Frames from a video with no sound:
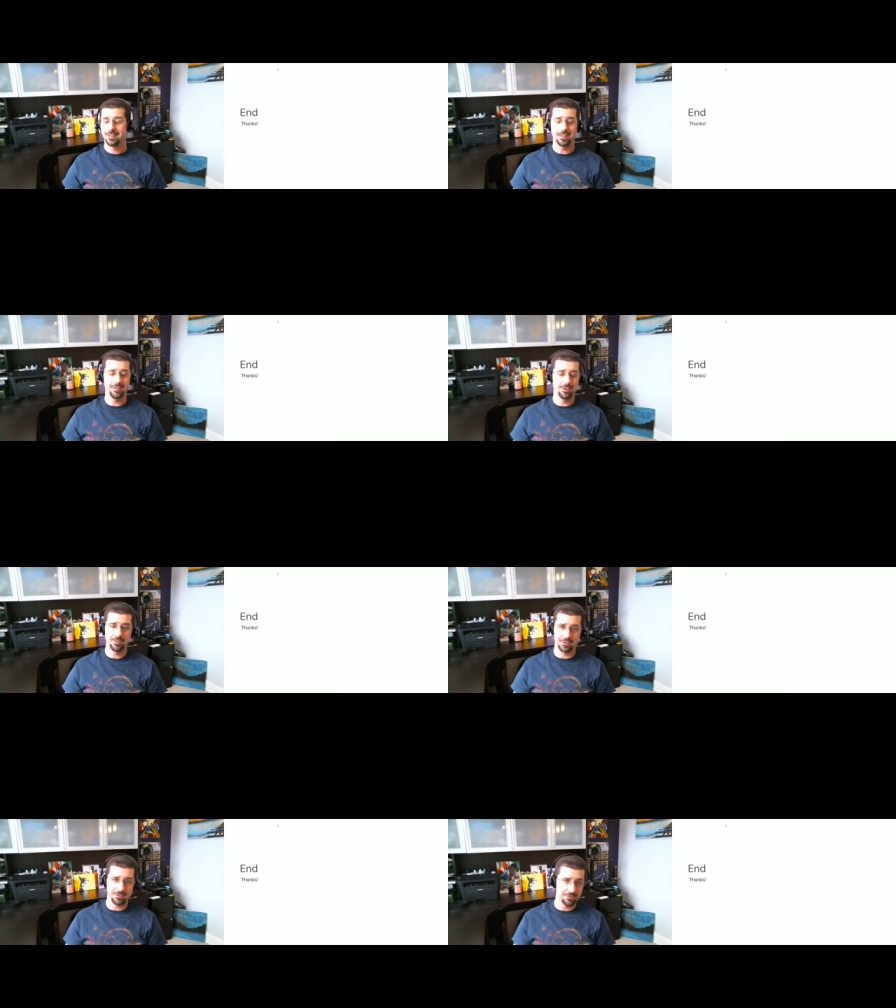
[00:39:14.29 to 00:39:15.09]
even
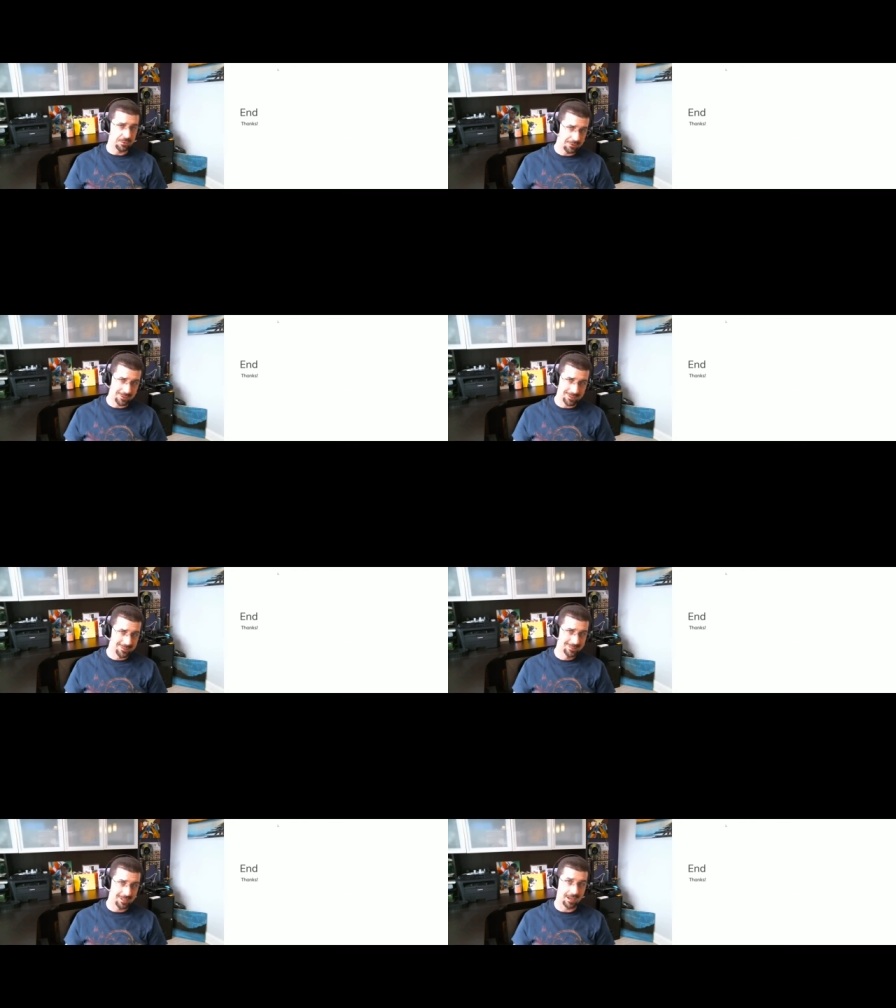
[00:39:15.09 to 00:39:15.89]
if it's a phone
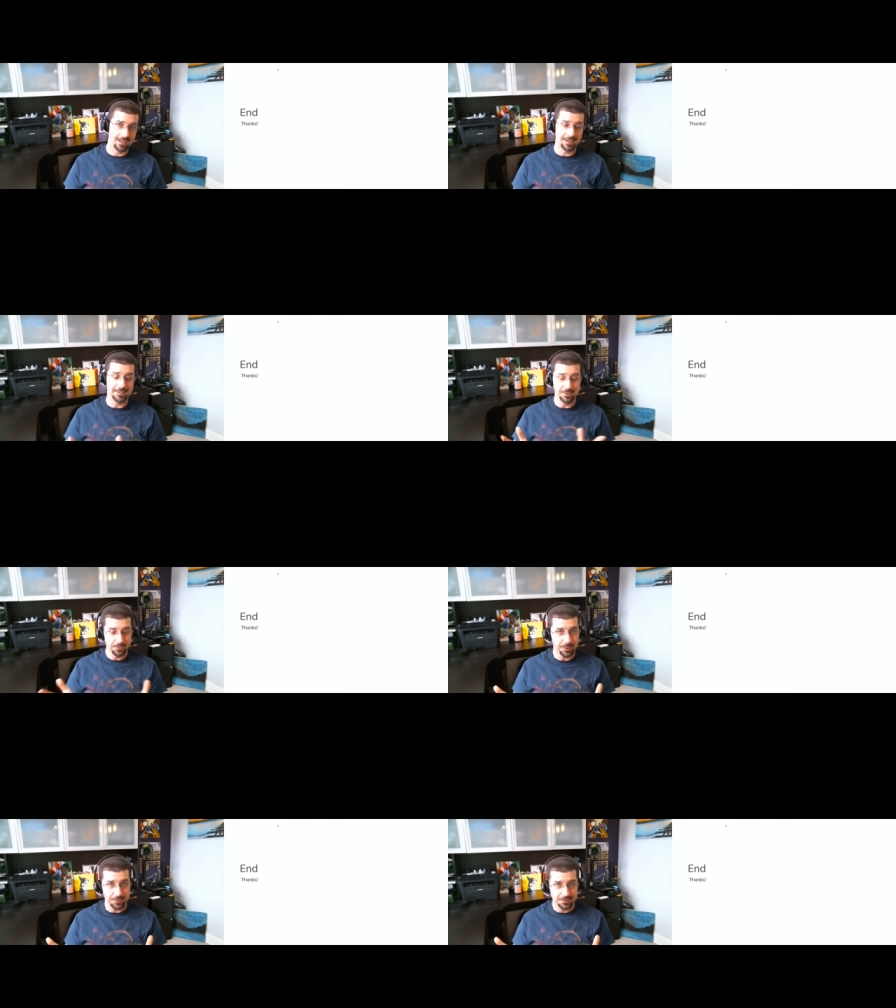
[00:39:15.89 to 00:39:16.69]
call, I, I,
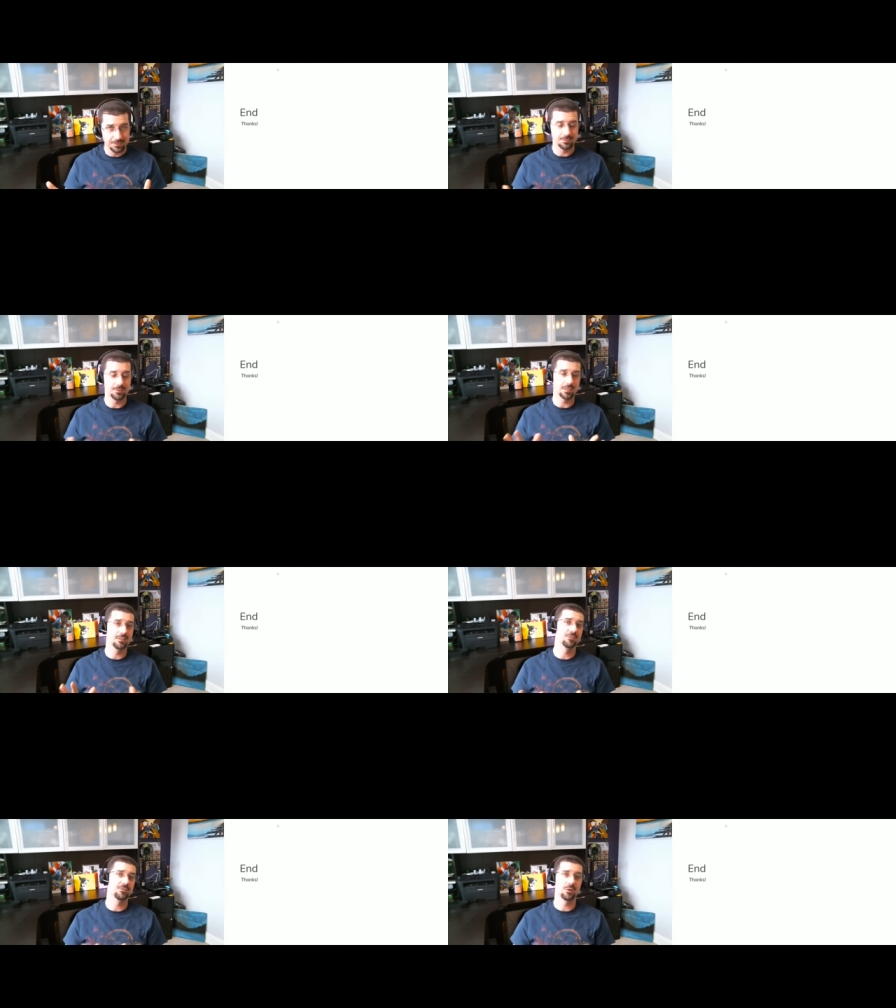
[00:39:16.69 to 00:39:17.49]
do those. We can
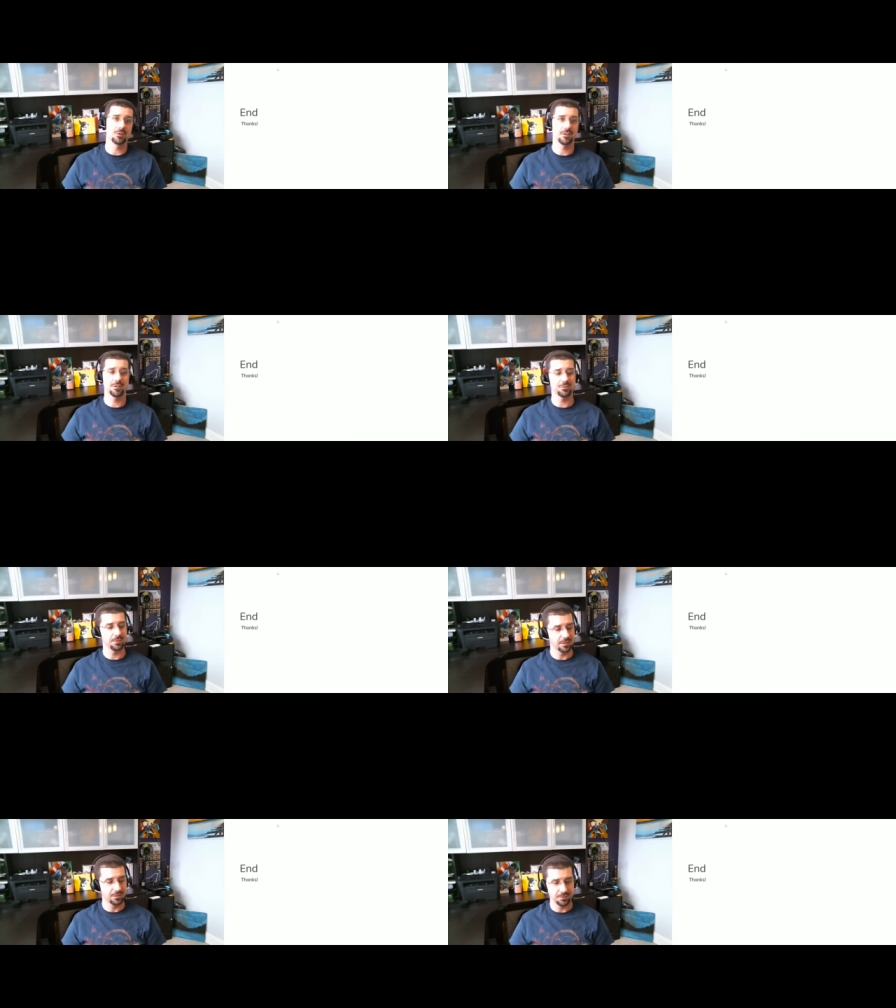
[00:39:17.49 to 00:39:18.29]
do phone calls,
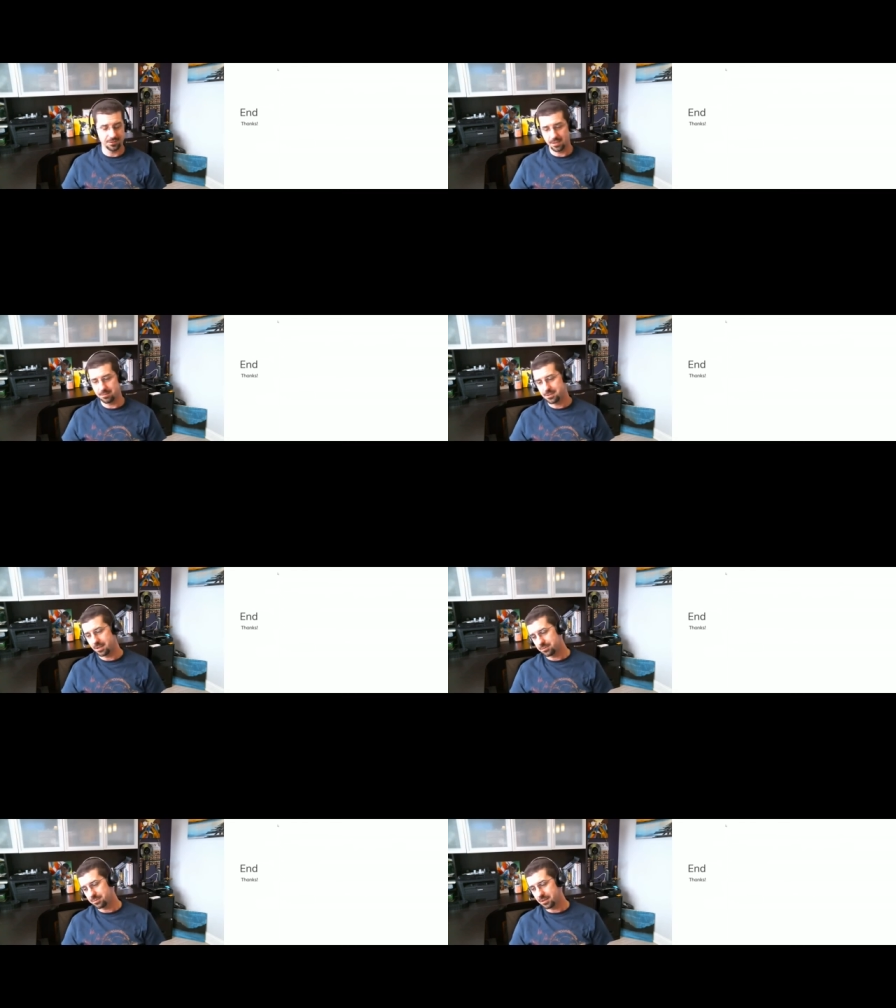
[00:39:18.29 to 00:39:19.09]
we can do Skype
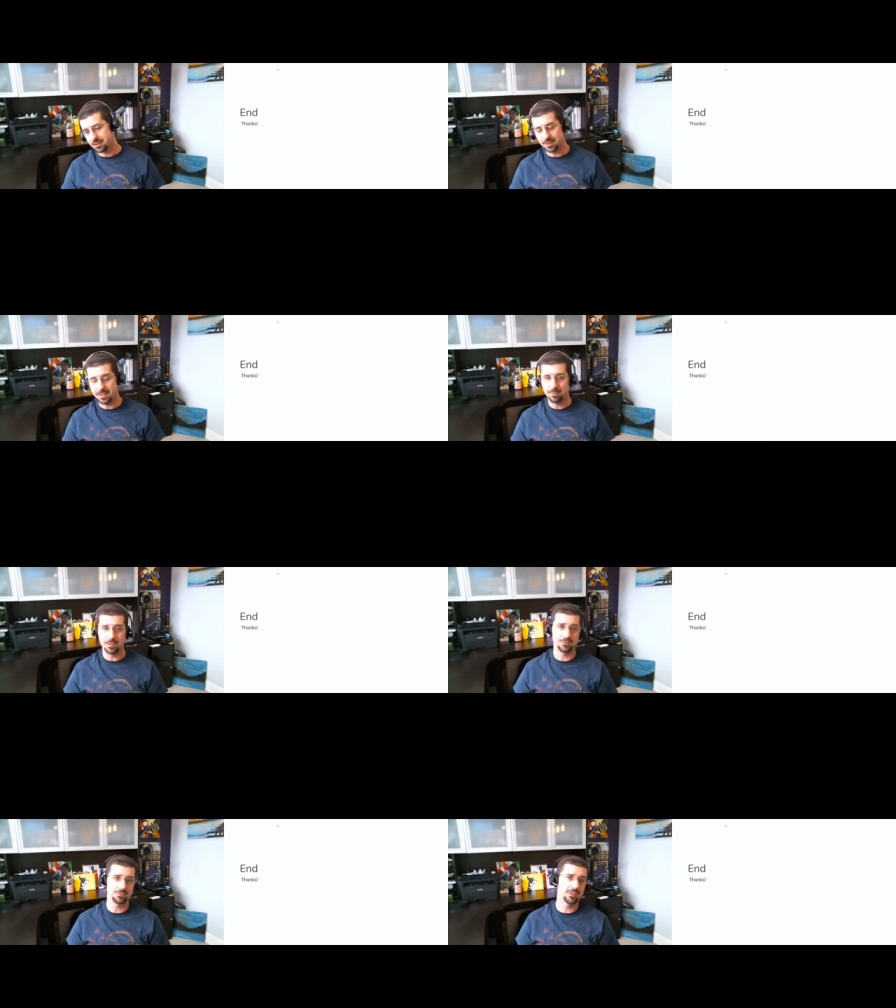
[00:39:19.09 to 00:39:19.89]
chats, we can do
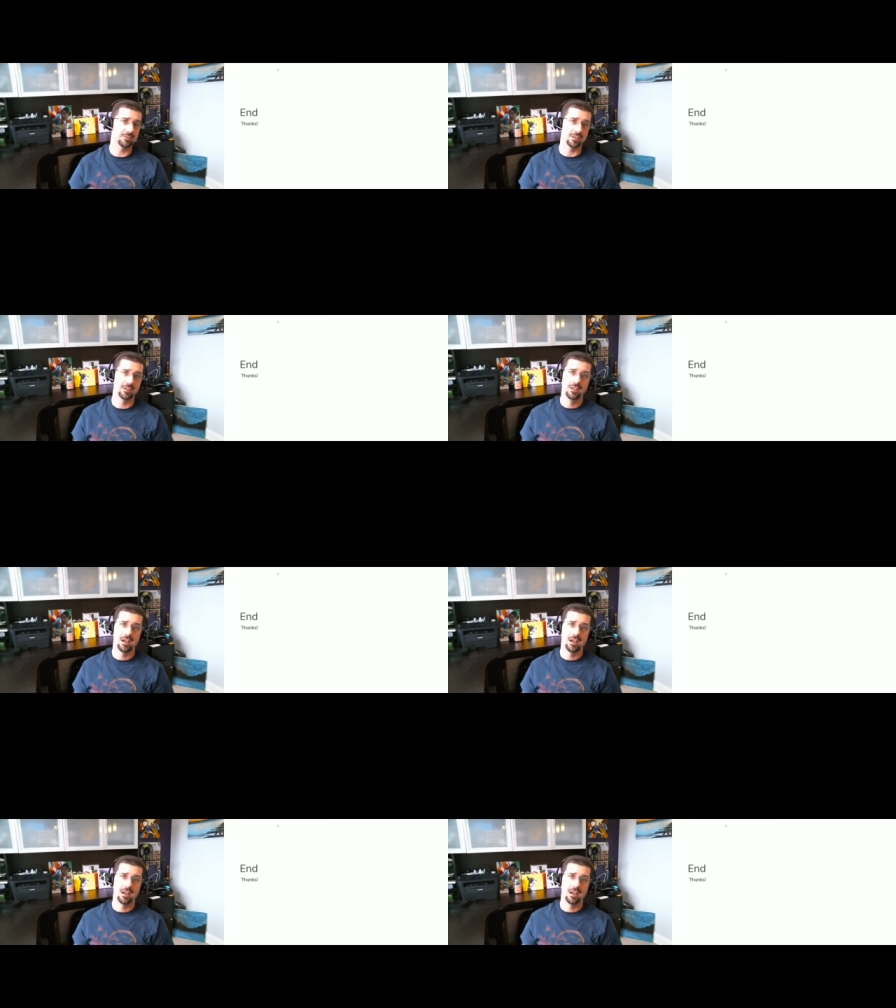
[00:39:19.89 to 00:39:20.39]
emails, whatever.